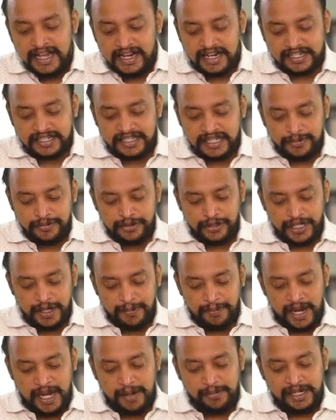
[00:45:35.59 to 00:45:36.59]
Customs
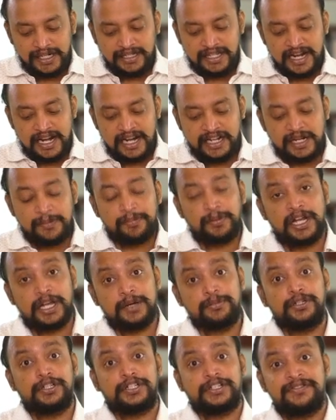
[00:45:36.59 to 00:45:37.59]
duty payable at the rate
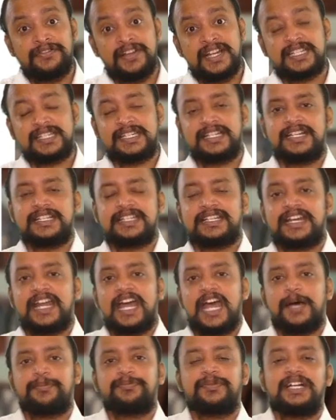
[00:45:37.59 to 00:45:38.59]
applicable to waste and
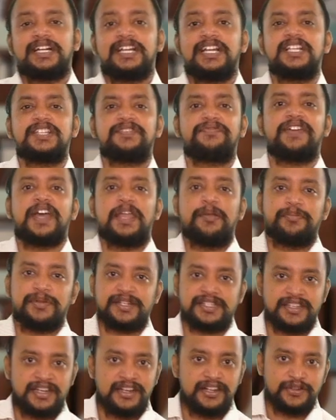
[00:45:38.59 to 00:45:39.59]
scrap that is
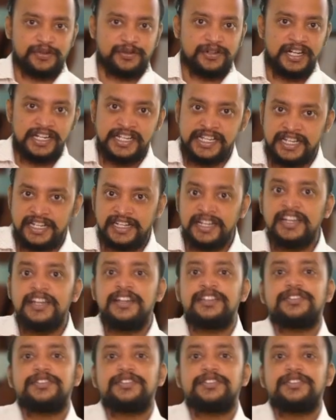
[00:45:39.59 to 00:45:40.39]
5% only.